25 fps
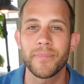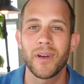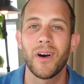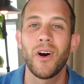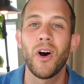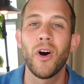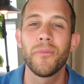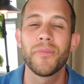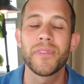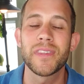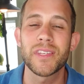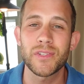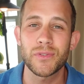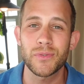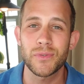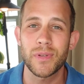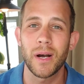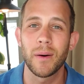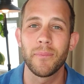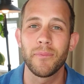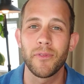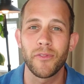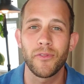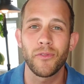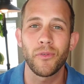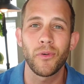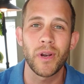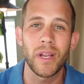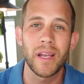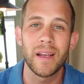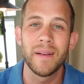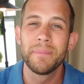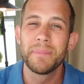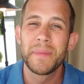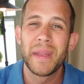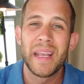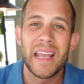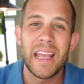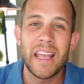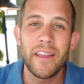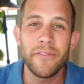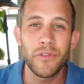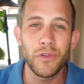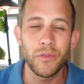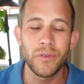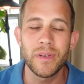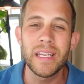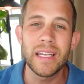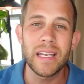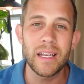Hope this was helpful for you. If
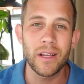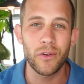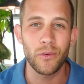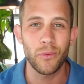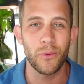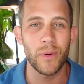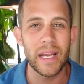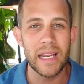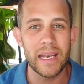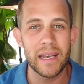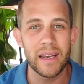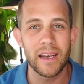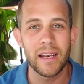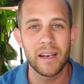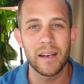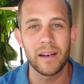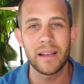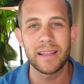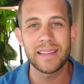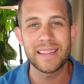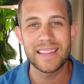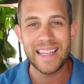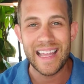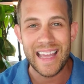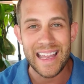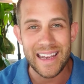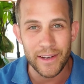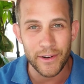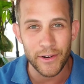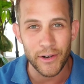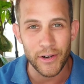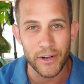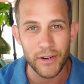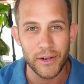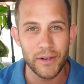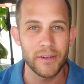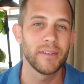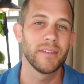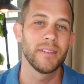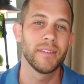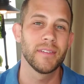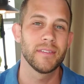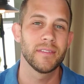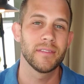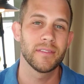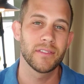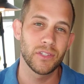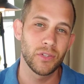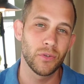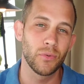you need a great lender
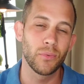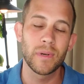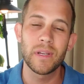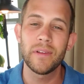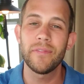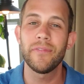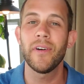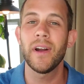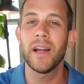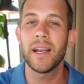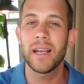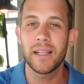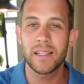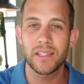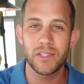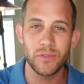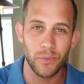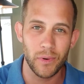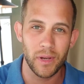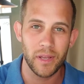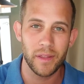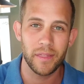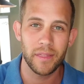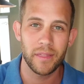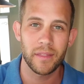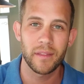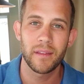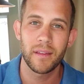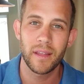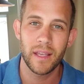to refinance with,